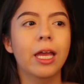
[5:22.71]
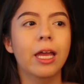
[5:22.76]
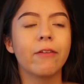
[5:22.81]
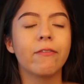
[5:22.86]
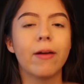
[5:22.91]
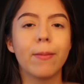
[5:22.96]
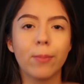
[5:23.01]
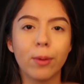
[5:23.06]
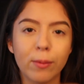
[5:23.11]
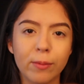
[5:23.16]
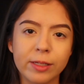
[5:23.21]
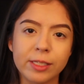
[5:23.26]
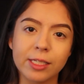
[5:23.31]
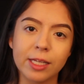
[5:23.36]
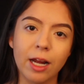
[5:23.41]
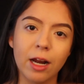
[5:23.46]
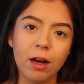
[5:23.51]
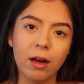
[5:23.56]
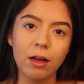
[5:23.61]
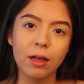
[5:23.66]
If I put
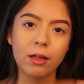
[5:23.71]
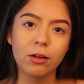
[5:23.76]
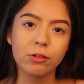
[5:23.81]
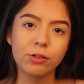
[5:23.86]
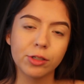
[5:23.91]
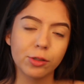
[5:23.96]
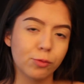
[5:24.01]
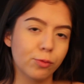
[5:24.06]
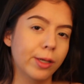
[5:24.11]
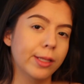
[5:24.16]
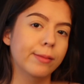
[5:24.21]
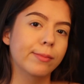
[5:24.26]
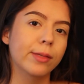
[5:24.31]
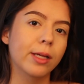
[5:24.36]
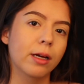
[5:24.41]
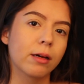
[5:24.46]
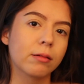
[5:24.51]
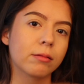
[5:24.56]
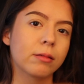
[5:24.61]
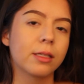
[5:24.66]
mascara, it'll just weigh them
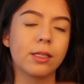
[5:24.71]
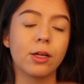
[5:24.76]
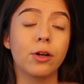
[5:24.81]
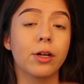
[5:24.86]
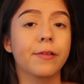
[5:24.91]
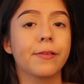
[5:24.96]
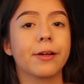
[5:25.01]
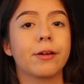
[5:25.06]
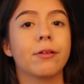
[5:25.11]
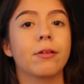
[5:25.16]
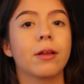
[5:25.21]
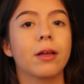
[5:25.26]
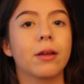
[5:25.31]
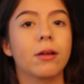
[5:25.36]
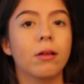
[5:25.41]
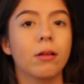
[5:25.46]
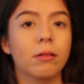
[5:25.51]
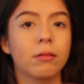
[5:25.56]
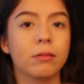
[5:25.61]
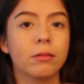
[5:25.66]
down because they don't even curl
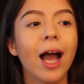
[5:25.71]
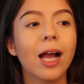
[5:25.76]
at all.